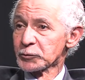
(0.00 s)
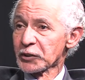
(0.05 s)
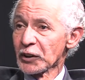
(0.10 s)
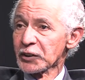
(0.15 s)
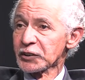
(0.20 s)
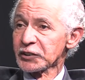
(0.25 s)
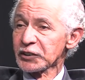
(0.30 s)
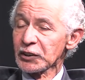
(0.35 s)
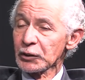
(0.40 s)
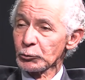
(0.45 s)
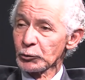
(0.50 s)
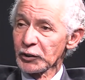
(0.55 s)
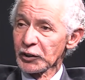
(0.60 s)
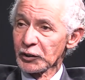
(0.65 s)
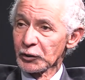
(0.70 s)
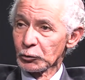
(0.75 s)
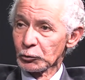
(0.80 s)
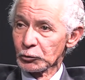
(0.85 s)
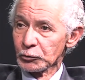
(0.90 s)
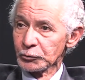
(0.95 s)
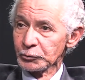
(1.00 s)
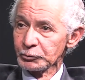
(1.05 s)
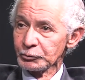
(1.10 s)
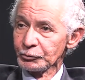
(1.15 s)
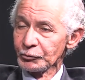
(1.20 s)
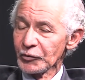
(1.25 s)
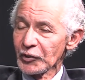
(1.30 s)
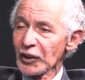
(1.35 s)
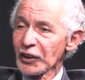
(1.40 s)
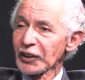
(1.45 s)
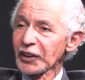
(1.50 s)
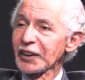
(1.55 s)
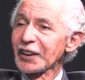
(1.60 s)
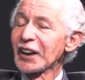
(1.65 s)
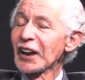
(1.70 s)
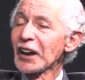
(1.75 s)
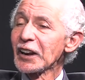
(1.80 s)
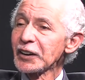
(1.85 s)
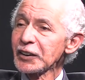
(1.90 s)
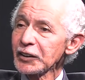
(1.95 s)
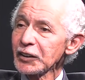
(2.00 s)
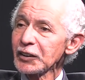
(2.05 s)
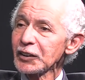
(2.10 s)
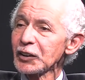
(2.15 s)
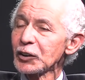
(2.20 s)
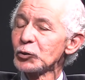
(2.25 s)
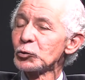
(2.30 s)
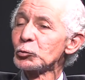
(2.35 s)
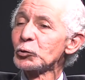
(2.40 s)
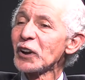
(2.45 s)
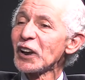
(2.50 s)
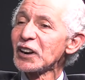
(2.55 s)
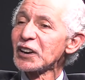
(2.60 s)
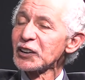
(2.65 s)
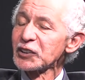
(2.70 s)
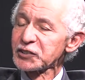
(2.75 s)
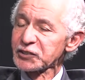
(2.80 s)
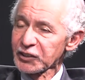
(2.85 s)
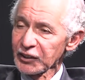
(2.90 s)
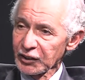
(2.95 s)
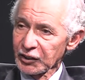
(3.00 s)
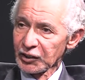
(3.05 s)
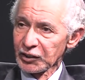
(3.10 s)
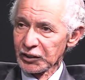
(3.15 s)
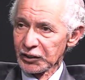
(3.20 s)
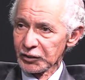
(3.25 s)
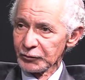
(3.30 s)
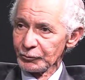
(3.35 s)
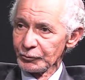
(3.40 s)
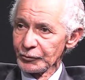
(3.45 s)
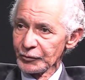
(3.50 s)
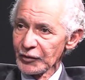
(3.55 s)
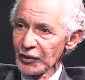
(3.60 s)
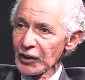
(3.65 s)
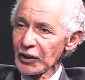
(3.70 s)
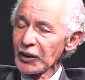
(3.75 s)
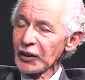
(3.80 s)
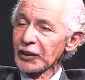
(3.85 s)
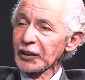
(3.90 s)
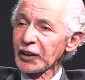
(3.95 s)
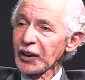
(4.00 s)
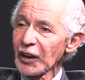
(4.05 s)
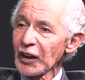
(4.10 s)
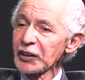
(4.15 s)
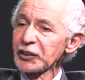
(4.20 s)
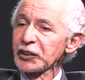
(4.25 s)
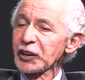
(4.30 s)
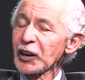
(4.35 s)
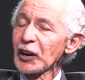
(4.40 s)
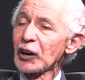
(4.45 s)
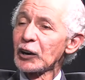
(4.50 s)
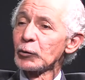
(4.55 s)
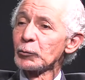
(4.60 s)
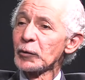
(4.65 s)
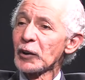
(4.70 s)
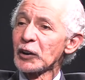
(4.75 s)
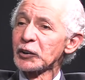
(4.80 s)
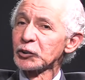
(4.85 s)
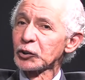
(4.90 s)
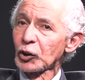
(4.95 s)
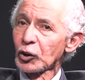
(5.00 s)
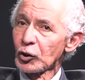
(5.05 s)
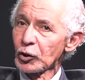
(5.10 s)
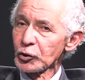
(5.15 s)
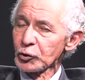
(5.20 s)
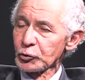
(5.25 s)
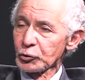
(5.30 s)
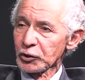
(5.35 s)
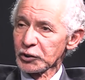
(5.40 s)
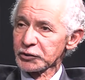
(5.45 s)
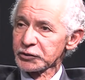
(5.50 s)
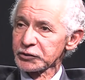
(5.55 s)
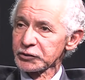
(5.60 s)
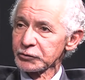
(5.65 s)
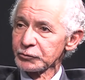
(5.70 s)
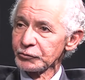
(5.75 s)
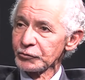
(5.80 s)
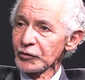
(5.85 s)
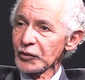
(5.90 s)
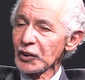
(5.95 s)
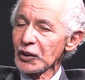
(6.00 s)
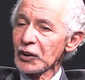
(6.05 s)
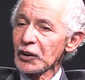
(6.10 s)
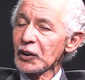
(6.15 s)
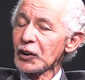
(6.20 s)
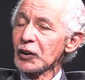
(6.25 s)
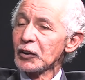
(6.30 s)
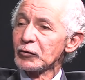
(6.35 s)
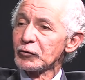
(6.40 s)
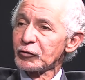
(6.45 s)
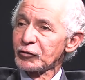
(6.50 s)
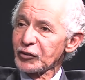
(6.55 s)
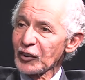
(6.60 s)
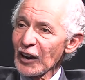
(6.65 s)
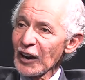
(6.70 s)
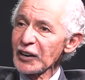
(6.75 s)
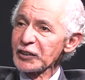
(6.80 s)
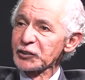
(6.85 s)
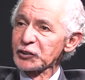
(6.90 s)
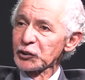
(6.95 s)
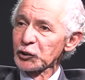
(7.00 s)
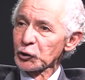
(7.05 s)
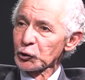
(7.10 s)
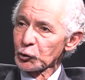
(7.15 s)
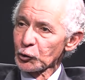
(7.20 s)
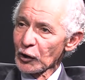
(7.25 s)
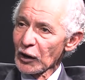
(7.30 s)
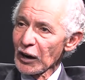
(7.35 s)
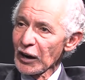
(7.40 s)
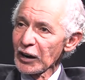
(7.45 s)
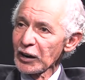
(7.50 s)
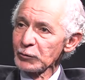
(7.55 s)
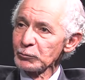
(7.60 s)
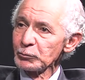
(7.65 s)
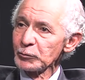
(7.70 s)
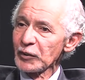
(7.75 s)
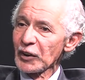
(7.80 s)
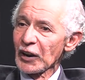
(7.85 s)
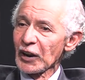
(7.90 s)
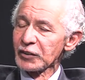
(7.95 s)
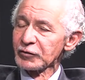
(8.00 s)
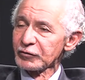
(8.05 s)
and deal with their own. Realistically, can Caribbean countries fight crime and